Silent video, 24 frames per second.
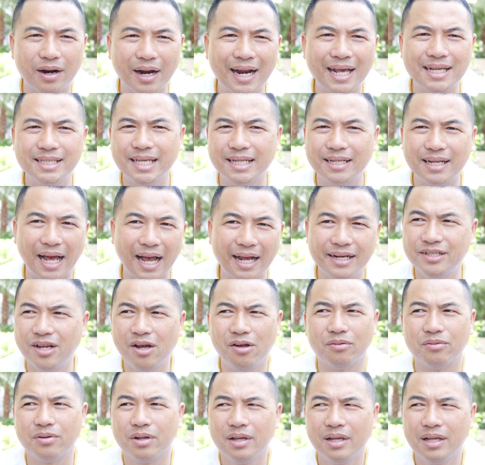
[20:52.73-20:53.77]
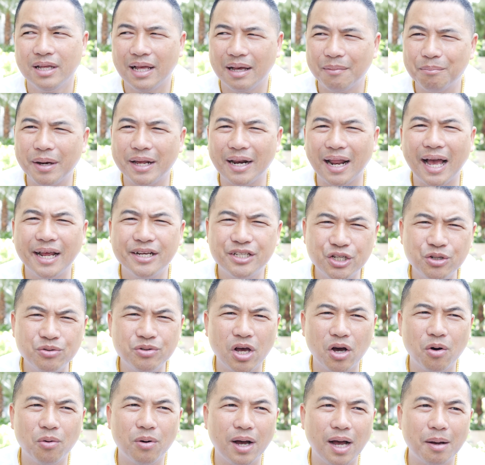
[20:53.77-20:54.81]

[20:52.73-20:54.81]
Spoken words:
And I said, I don't, but I do know